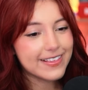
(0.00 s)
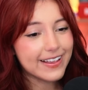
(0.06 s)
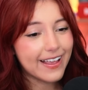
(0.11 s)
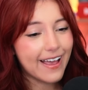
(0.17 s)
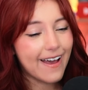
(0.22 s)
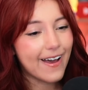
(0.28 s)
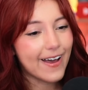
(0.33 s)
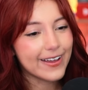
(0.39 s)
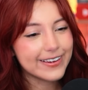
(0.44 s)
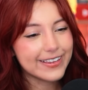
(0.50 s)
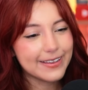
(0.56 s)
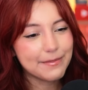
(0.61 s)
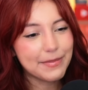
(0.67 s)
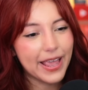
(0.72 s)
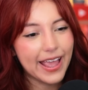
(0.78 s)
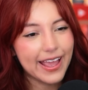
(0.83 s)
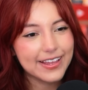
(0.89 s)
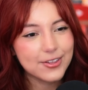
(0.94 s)
like a honey
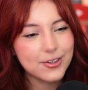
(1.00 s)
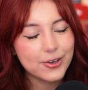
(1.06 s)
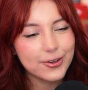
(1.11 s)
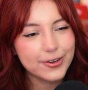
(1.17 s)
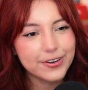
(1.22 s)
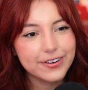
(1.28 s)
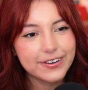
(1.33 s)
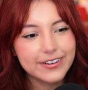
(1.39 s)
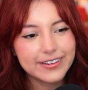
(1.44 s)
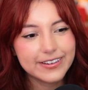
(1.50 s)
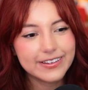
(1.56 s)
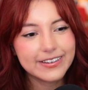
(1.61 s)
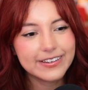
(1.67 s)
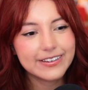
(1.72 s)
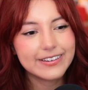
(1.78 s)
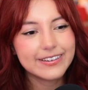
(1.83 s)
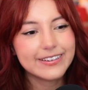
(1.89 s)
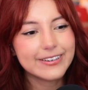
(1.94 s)
badger?
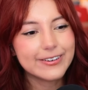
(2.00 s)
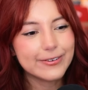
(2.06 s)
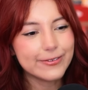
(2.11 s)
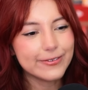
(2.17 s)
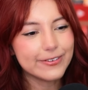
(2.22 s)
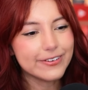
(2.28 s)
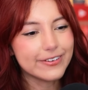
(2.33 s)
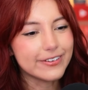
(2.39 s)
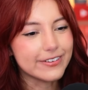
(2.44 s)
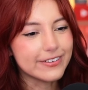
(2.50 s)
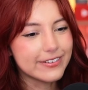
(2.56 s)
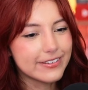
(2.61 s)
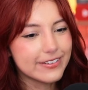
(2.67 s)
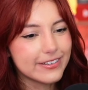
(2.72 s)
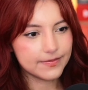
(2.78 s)
Cool.